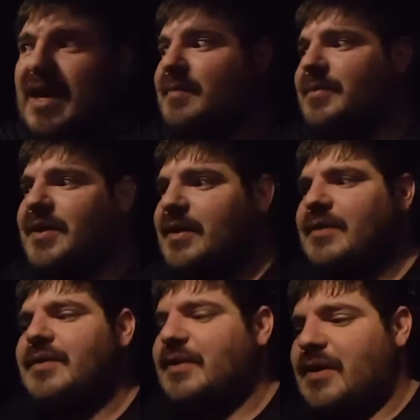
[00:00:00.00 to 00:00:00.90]
up.
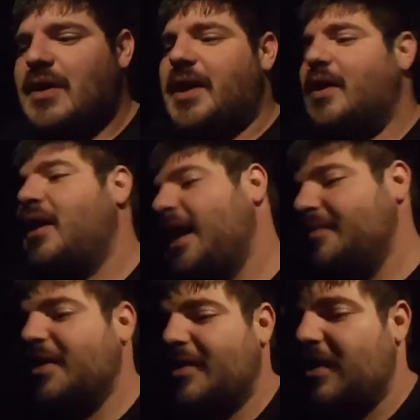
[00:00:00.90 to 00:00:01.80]
You're all like, all right,
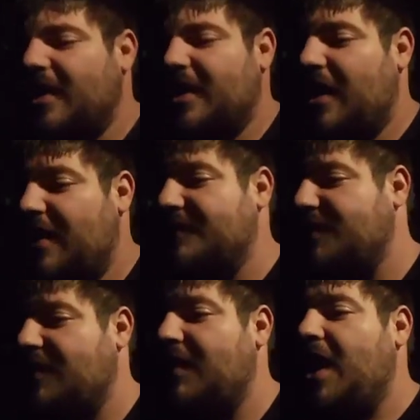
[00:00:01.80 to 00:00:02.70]
I'm going to be logging off.
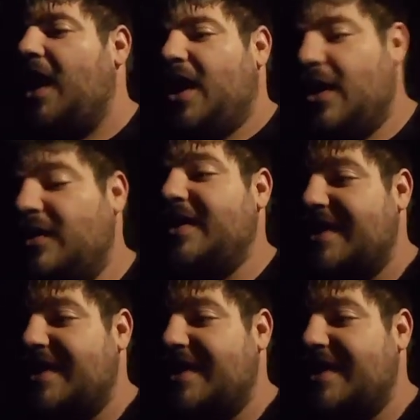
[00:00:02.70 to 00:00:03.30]
So here are these